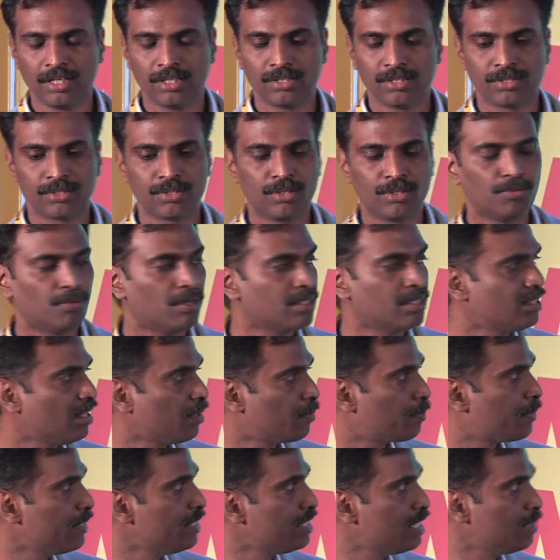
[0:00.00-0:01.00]
So what's our
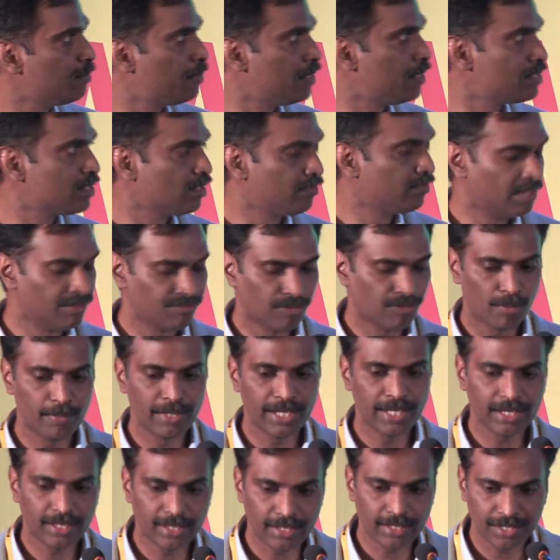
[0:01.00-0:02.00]
principles of
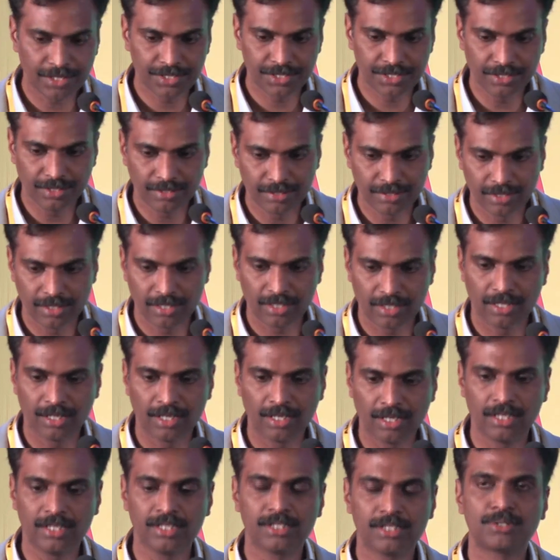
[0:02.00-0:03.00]
deformity correction?
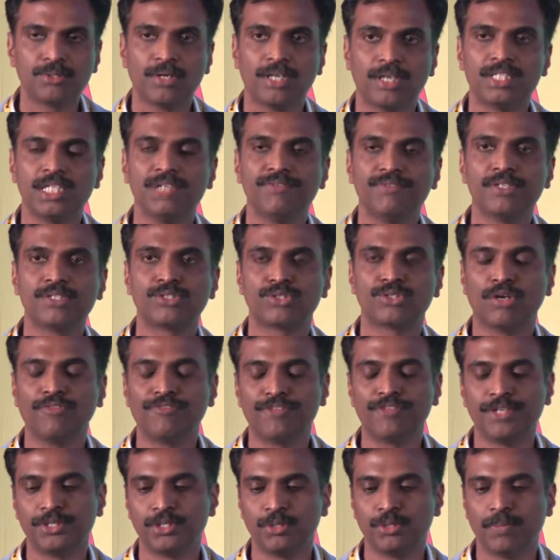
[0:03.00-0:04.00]
Is to achieve a
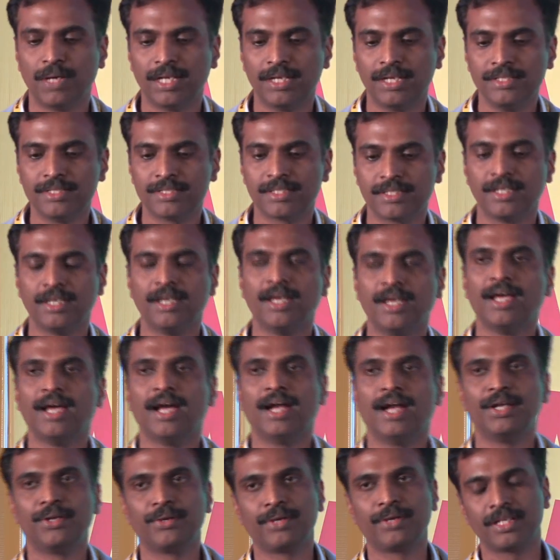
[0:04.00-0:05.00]
soft tissue balance
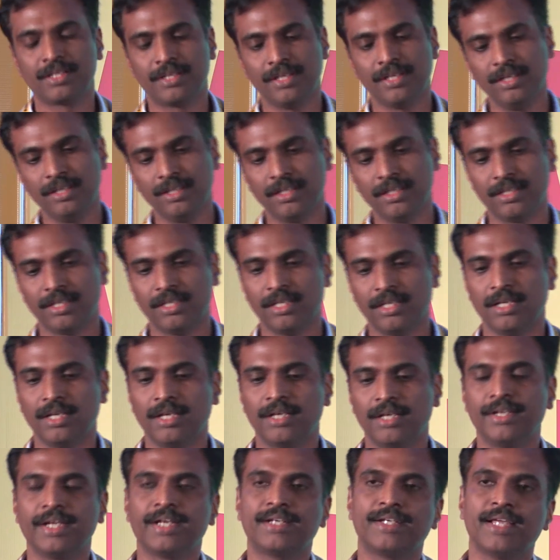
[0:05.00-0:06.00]
and to get a
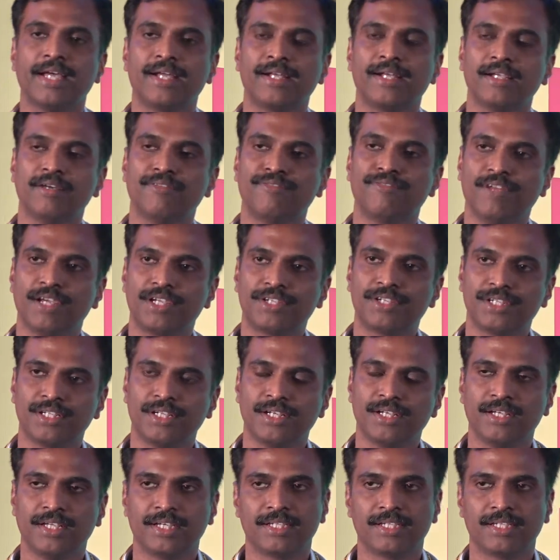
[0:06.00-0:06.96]
rectangular flexion and